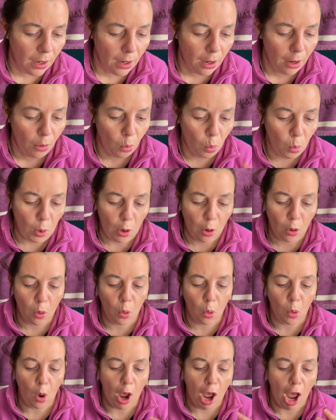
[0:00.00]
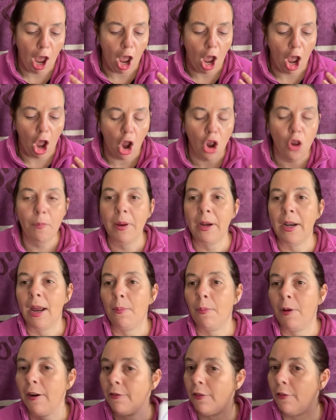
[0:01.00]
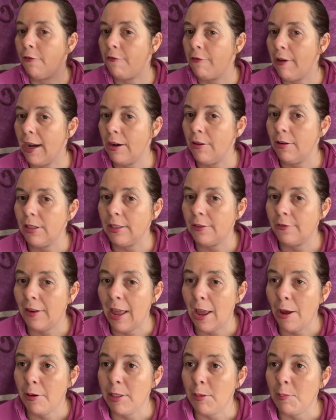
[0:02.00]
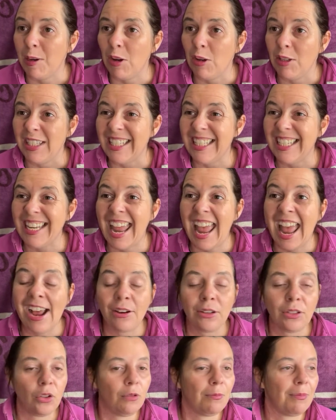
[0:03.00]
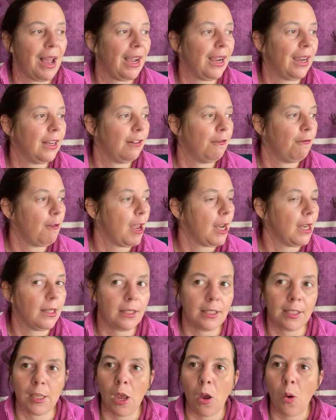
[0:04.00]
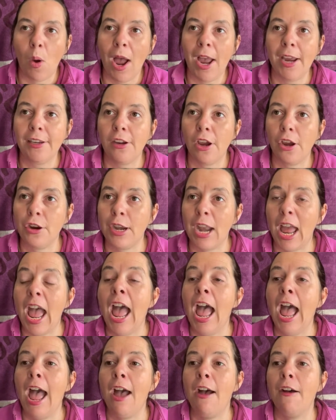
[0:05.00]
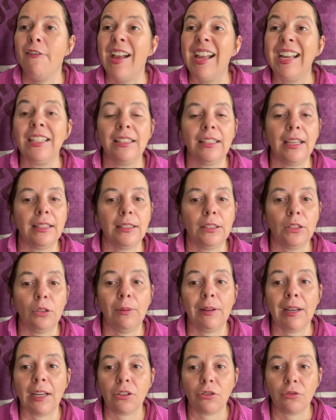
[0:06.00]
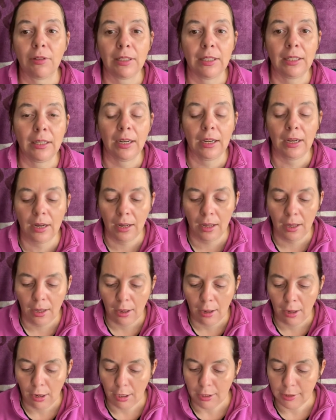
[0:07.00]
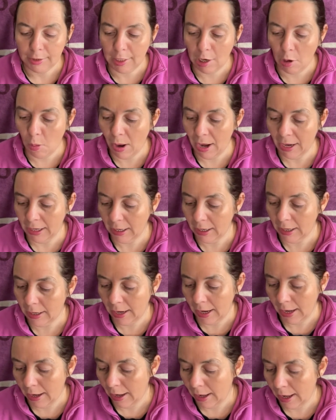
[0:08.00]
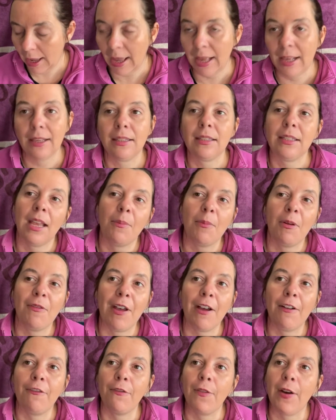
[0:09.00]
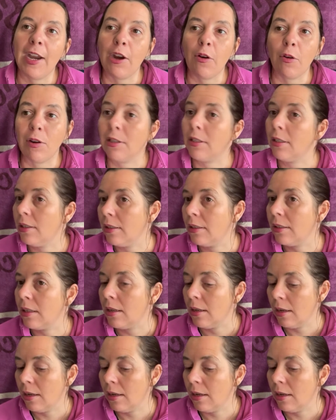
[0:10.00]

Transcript: will open up one of the fragrance flowers because it's an outdoor market event, so I don't have access to electricity, so I can get some of our fragrances